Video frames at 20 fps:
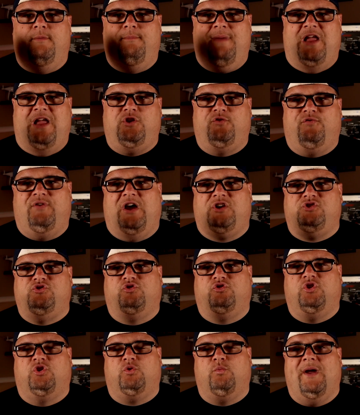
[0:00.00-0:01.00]
manufacturer
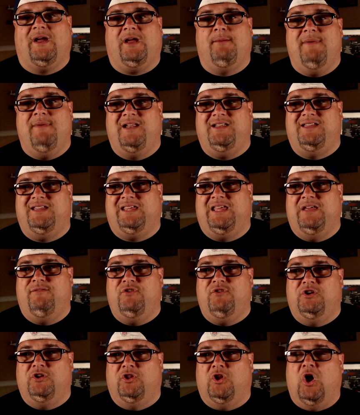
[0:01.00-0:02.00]
is going to recommend to give
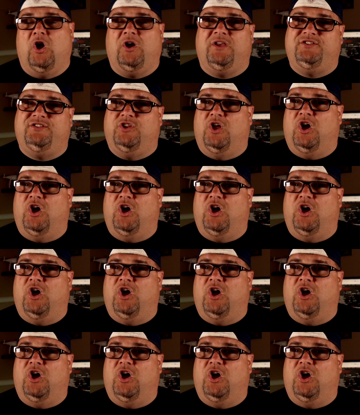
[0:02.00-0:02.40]
you the longest